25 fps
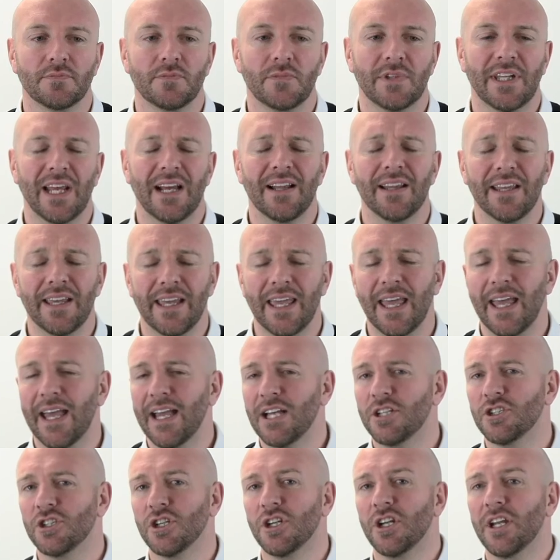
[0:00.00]

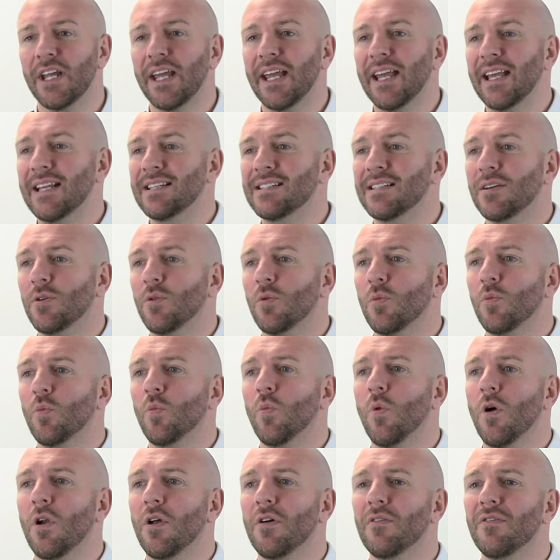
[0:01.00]
Delegation is
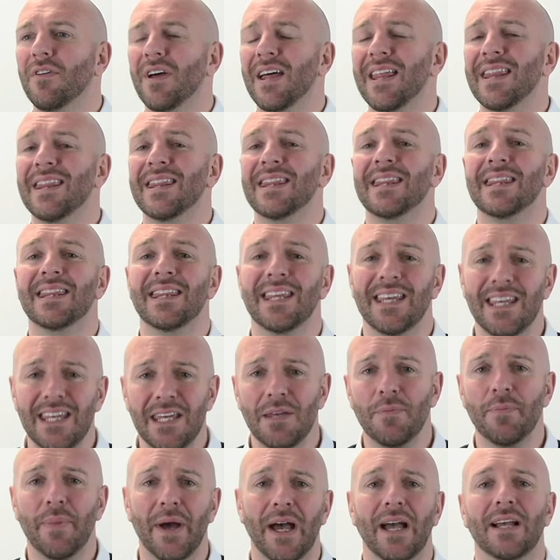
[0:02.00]
one of
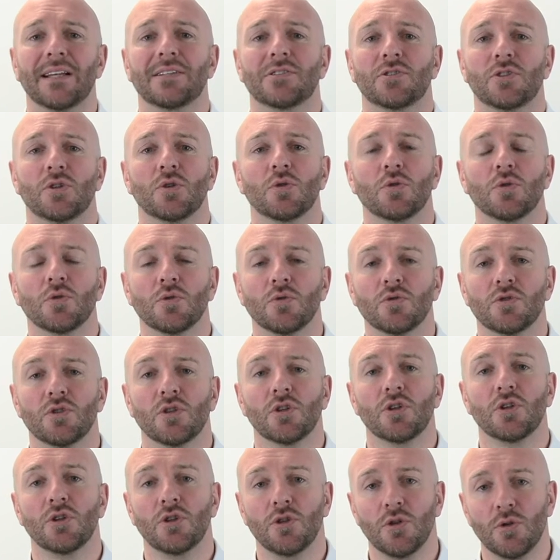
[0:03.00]
the best tools
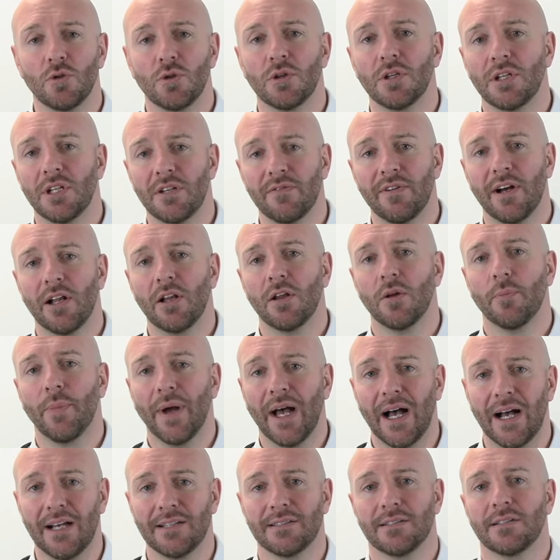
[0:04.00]
you can develop
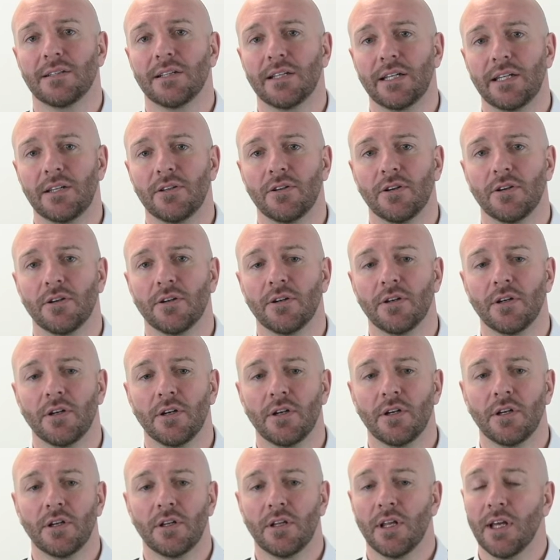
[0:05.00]
as a leader.
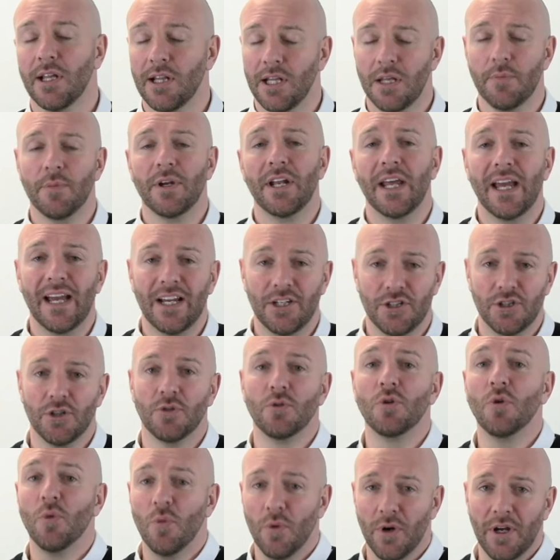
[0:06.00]

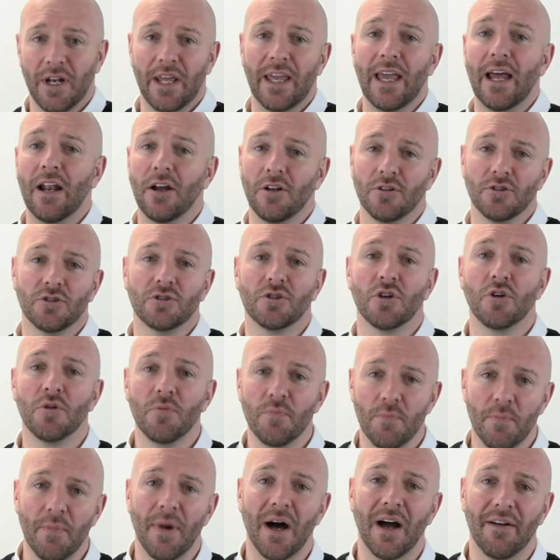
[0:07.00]
Elimination, we're going to get on to,
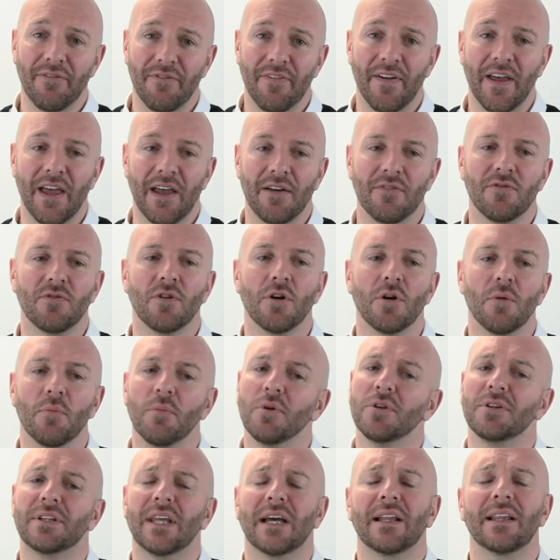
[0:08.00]
my favourite,
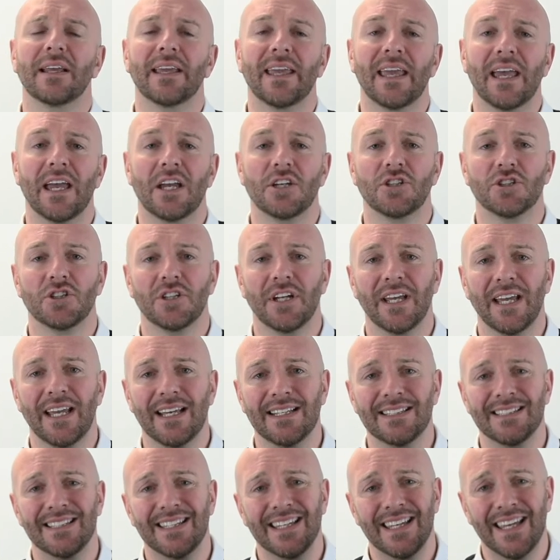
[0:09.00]
but delegation
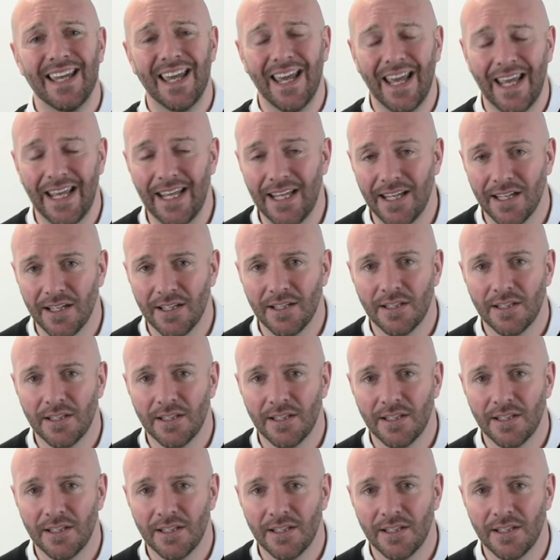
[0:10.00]
is key.